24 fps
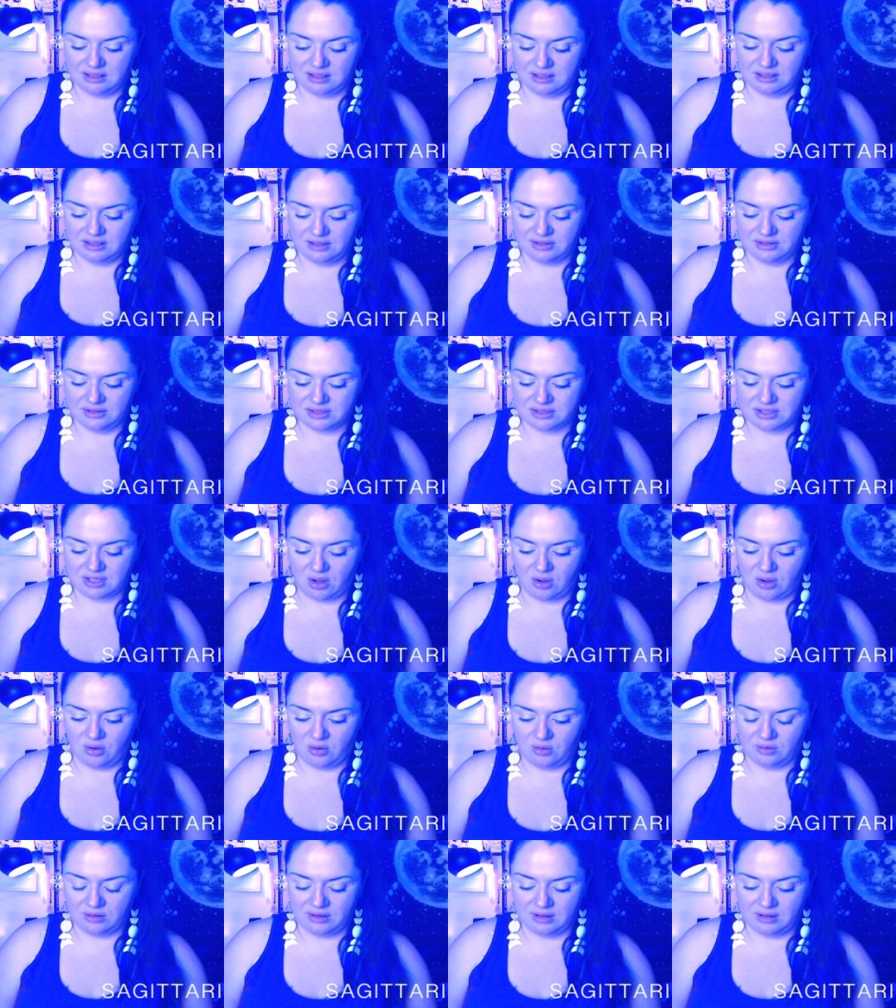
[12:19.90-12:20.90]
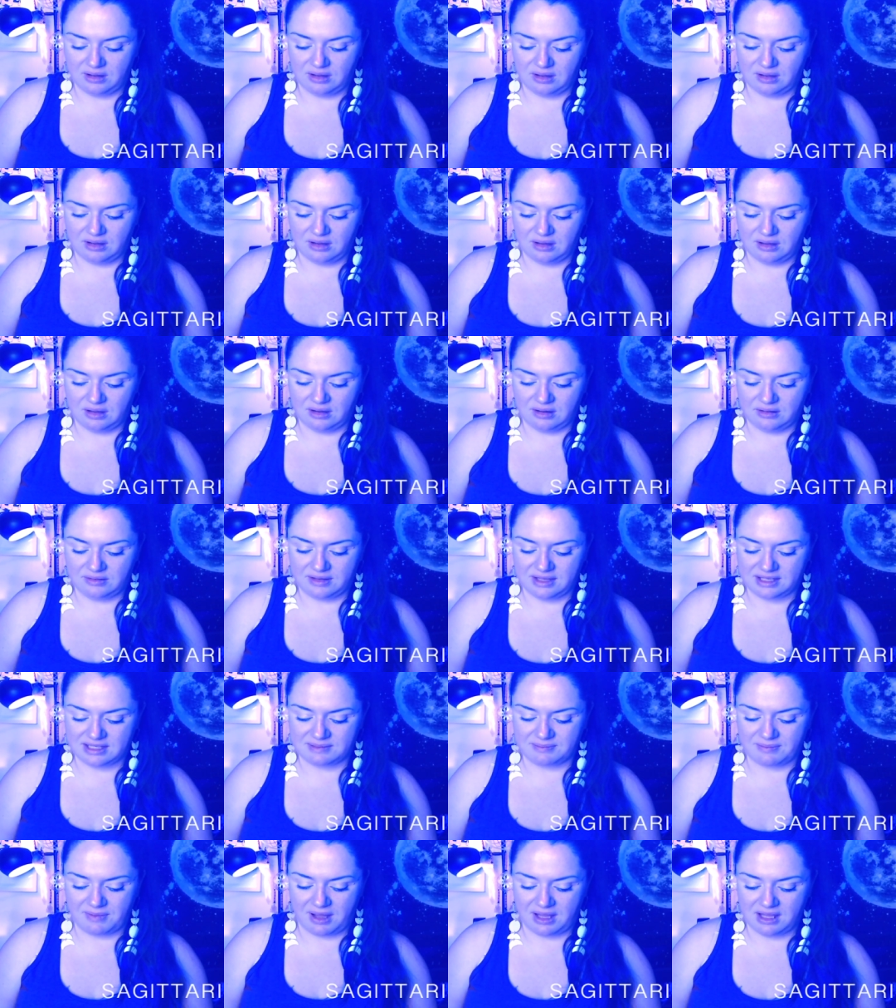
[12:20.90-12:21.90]
So this
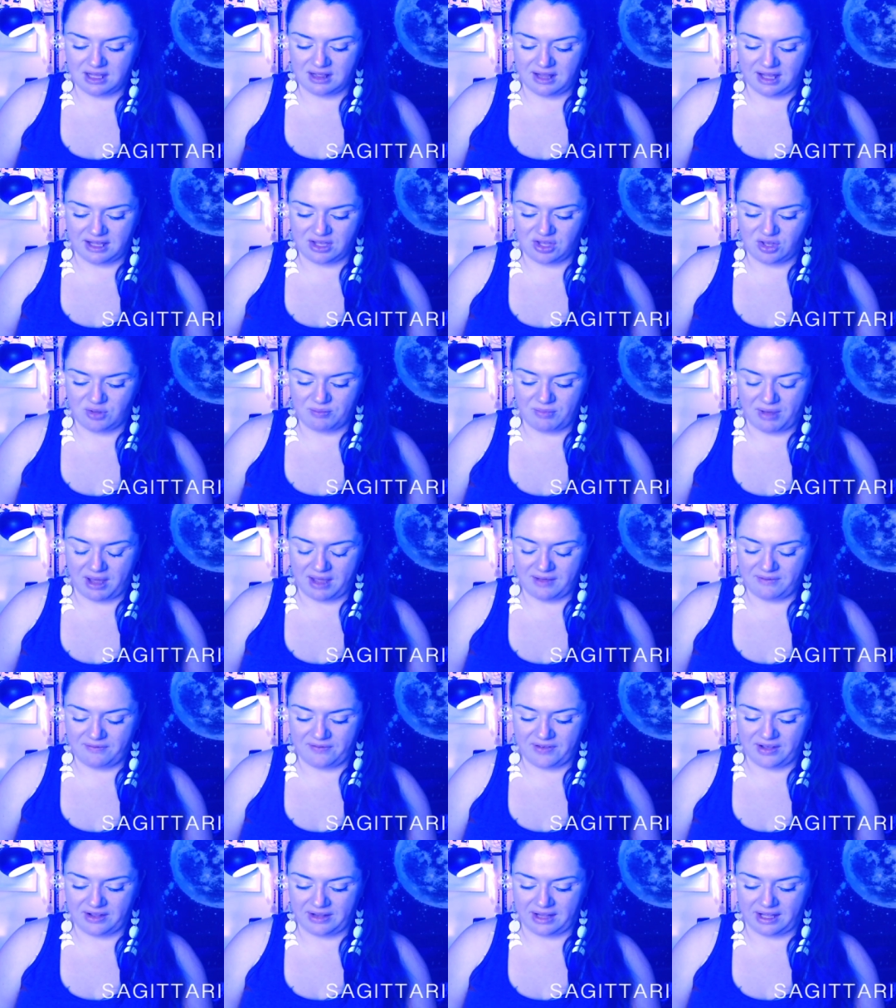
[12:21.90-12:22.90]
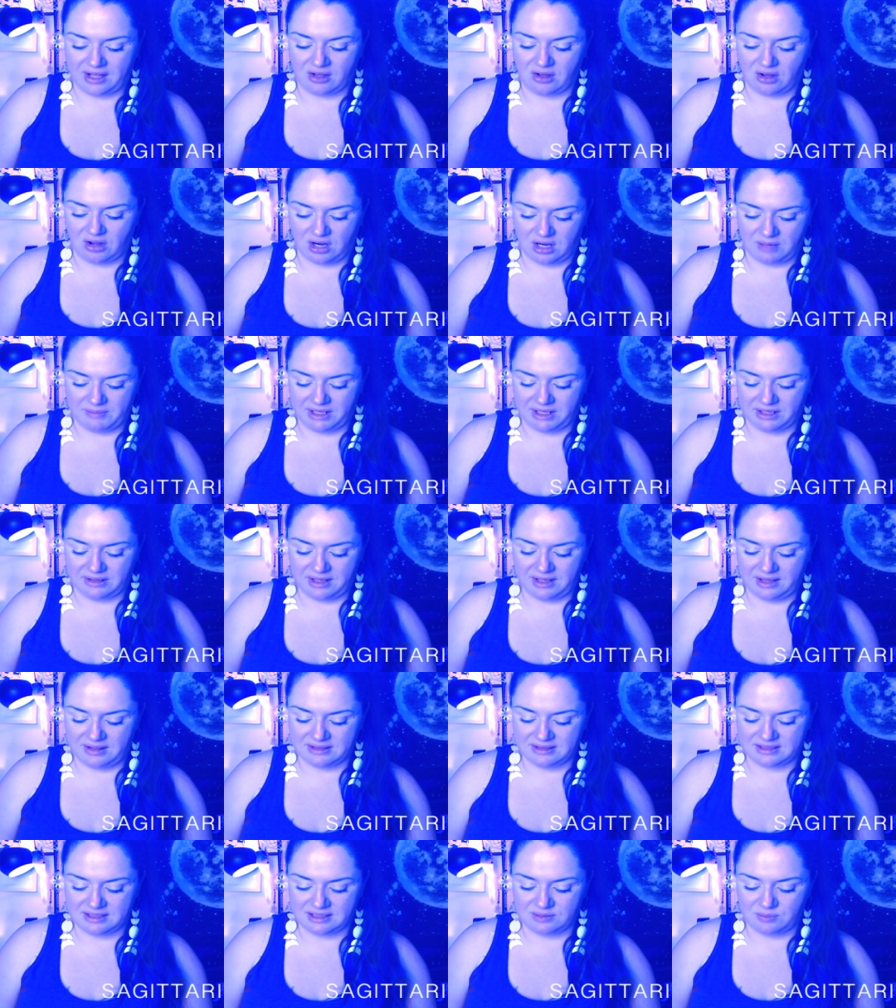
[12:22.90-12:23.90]
might, like, you might feel like karmically
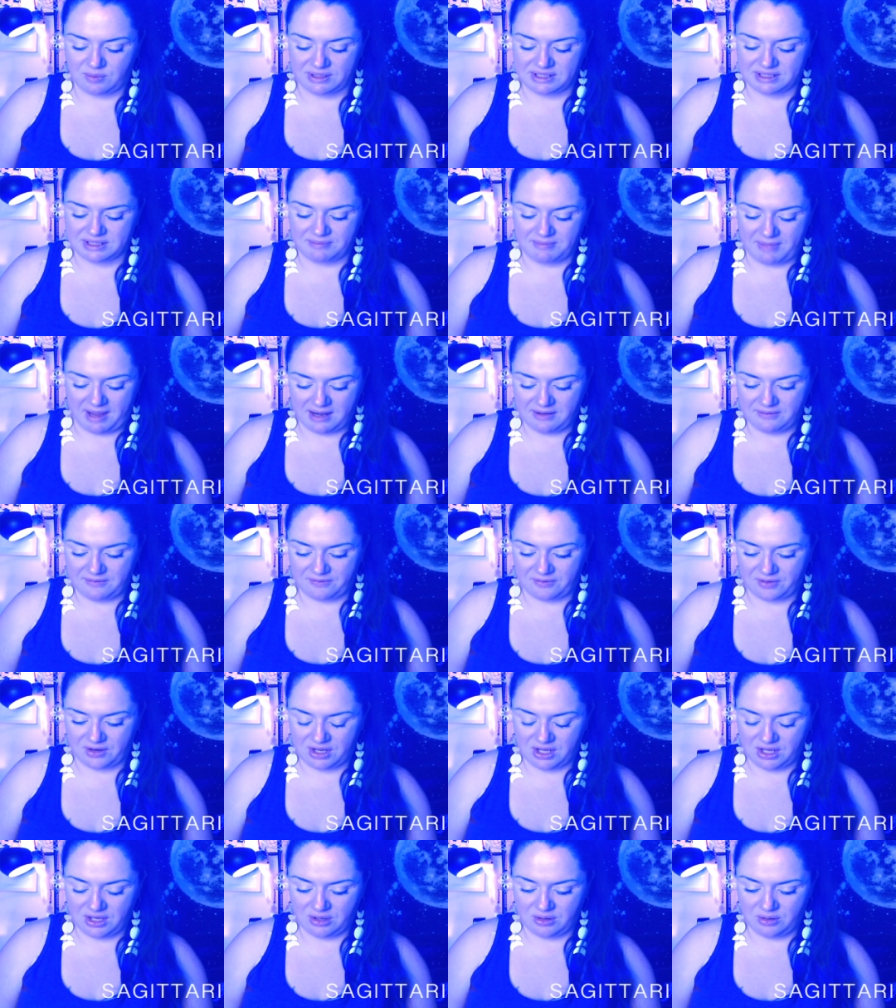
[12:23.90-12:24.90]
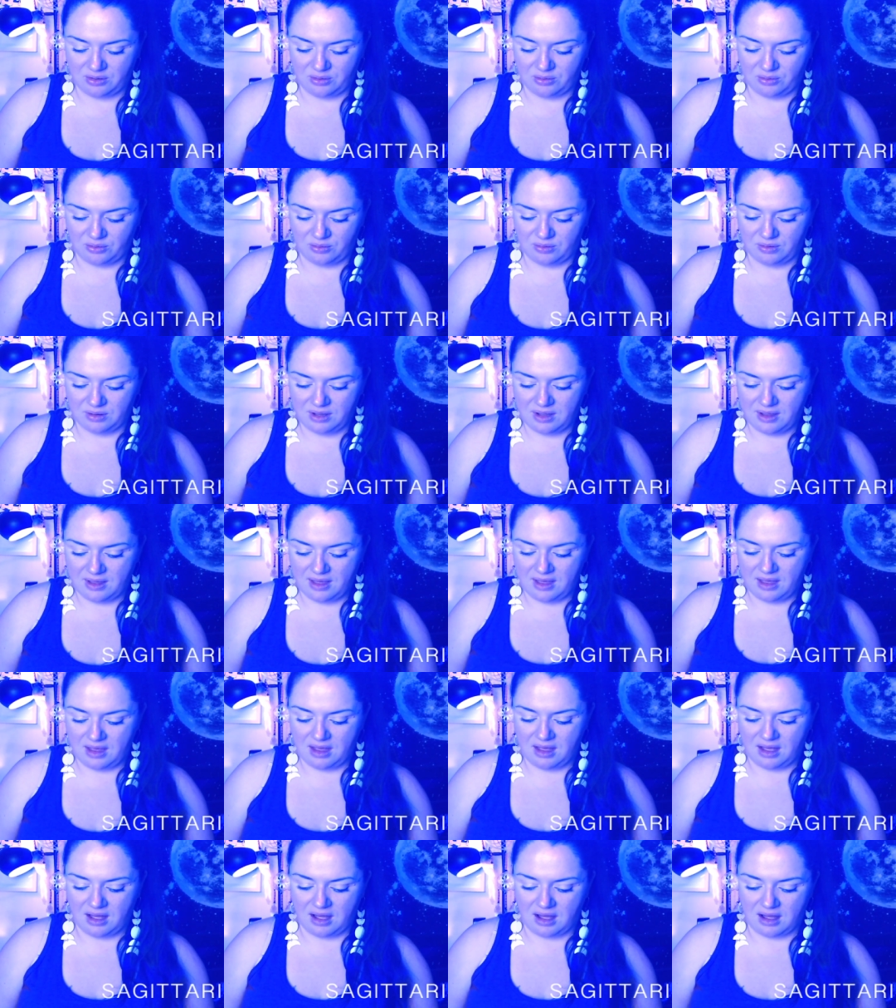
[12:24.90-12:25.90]
this is what's meant for you.
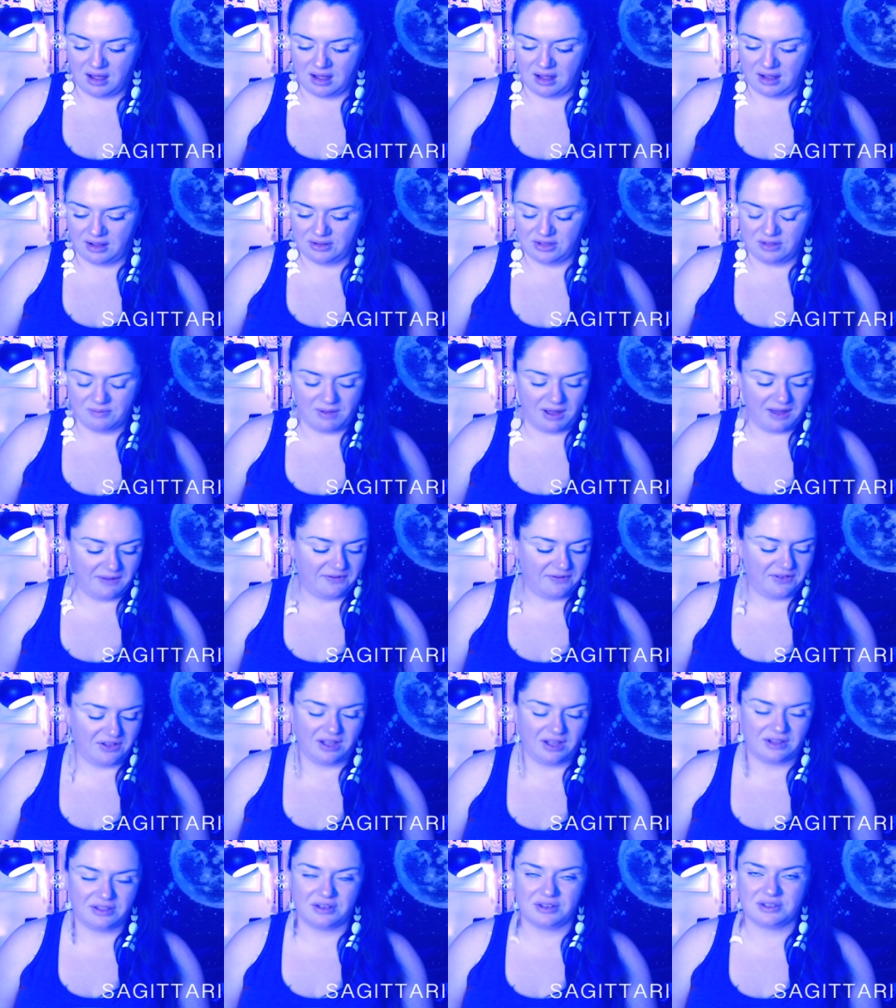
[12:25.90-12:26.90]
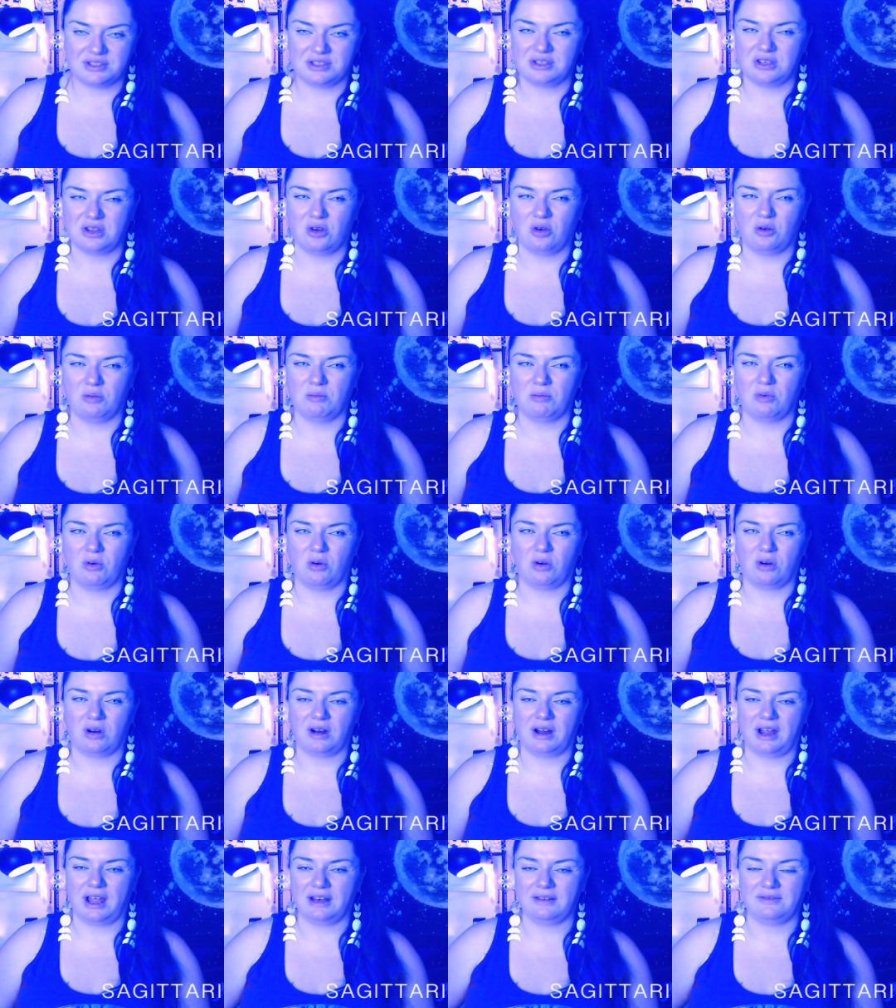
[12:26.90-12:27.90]
You might feel like there's no more
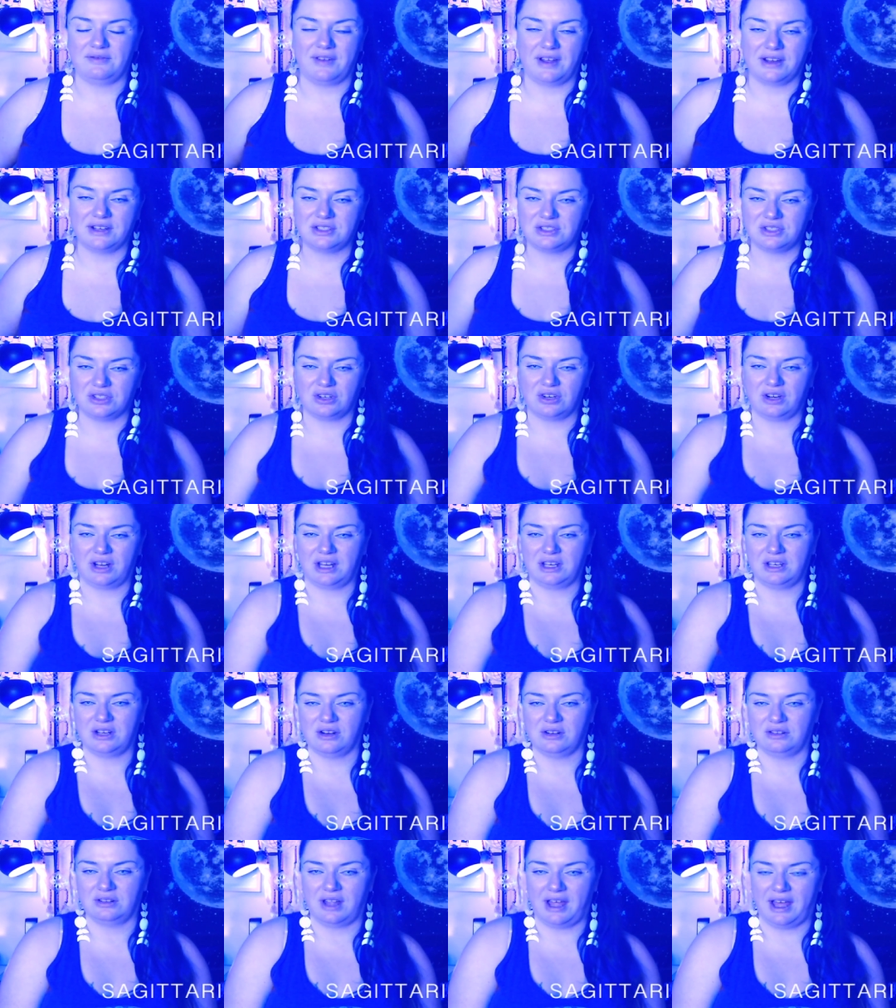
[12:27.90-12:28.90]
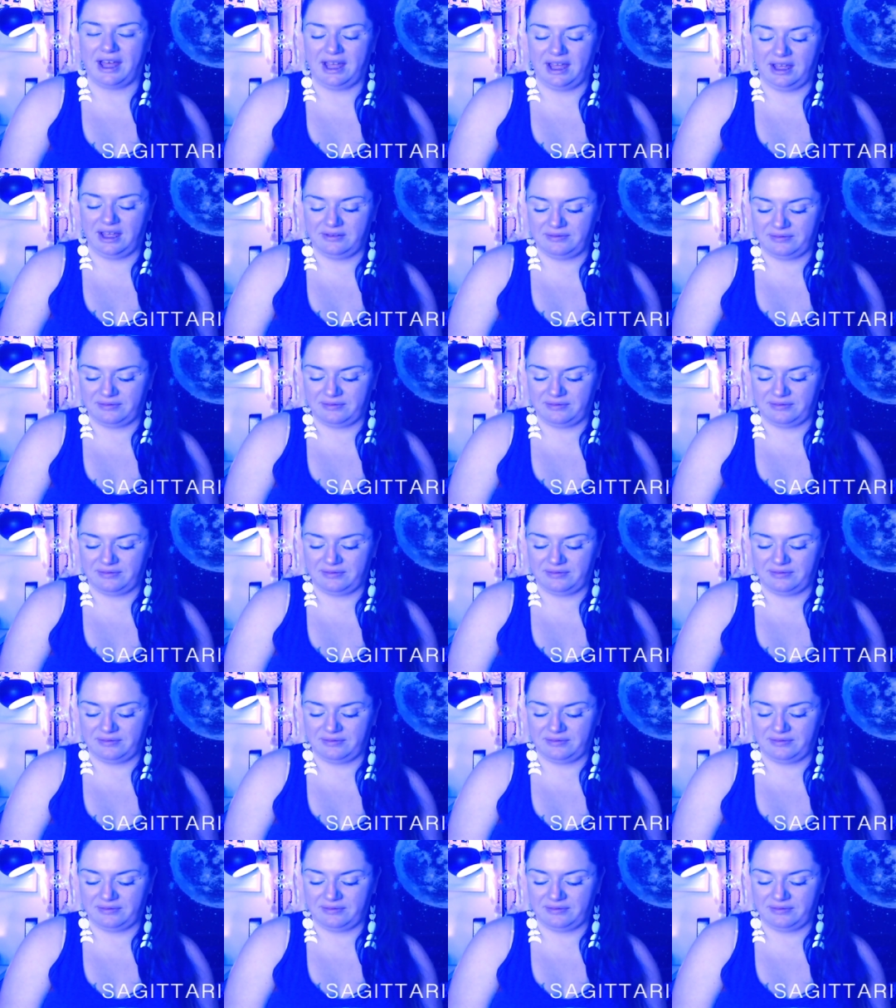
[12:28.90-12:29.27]
adventure in your life.